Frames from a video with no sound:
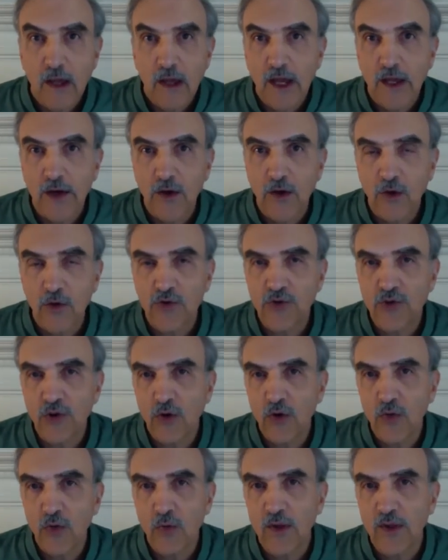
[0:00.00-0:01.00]
and
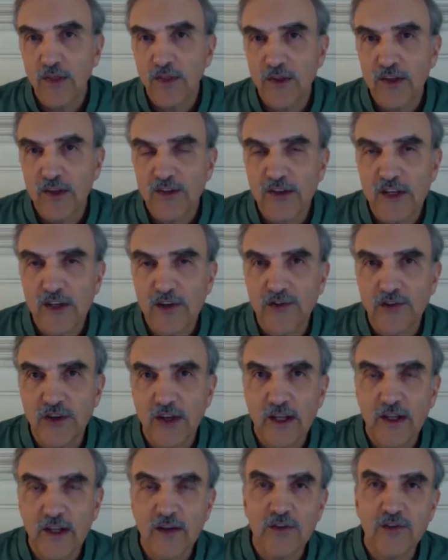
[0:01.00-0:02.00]
also with the
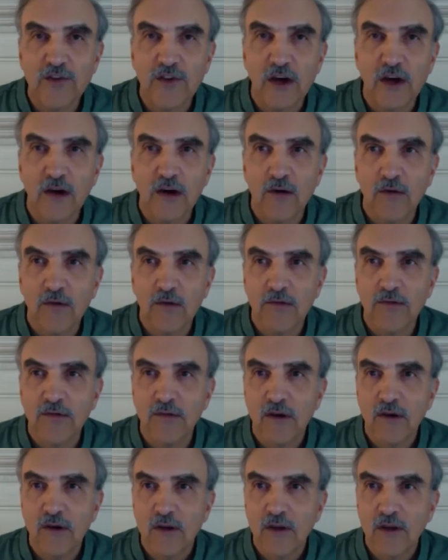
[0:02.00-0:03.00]
teachings of
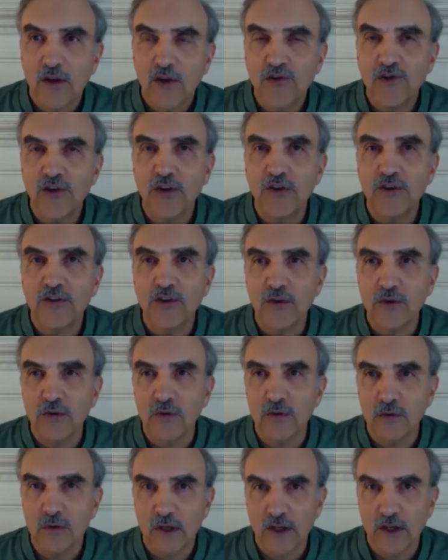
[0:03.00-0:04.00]

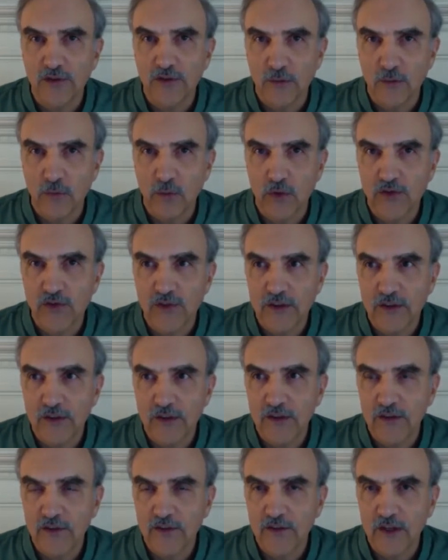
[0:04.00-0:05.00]
Shintoism, which
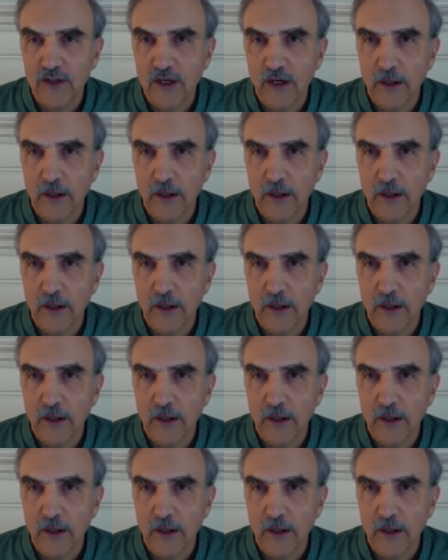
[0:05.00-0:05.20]
is